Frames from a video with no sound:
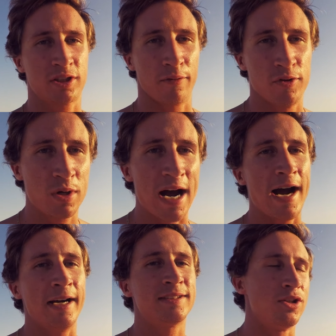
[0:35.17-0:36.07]
So if you
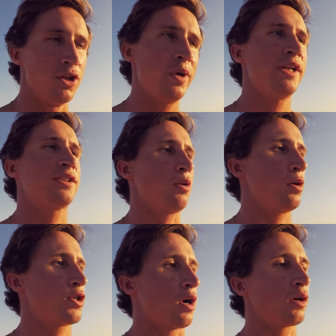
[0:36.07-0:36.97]
guys do any solo
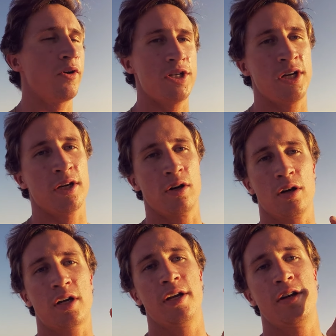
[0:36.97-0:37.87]
shark fishing, you're
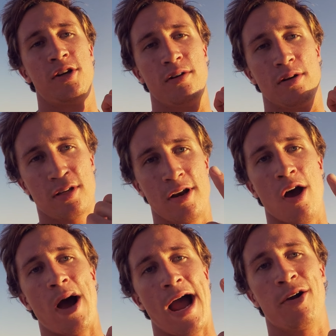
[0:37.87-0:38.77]
looking to
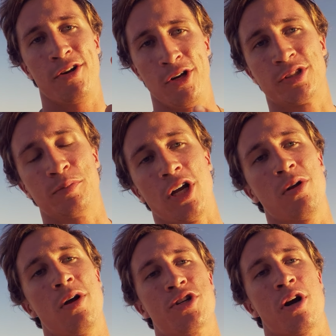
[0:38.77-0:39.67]
know how to do some
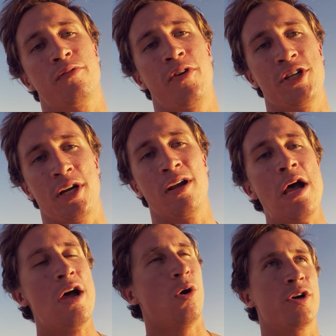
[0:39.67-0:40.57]
solo shark fishing
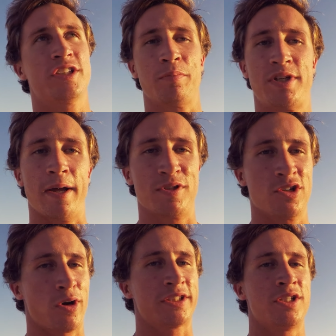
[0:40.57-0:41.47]
or just some tips and
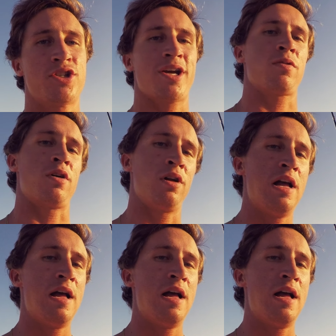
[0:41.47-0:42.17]
tricks in general,